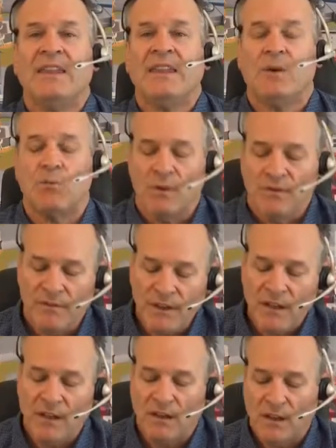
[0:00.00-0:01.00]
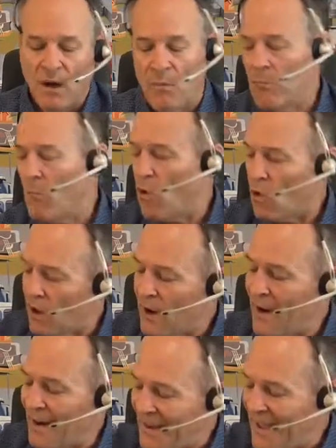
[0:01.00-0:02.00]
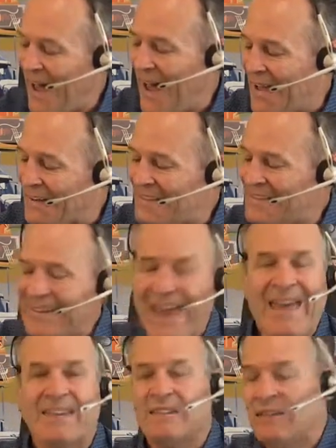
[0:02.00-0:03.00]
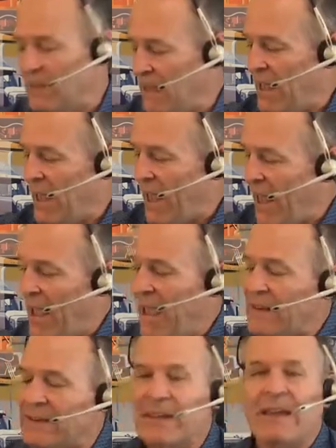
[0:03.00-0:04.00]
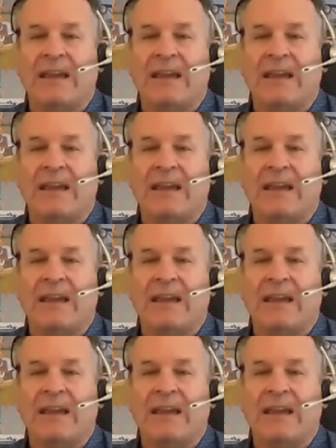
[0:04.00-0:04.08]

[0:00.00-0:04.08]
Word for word: that reveal more content and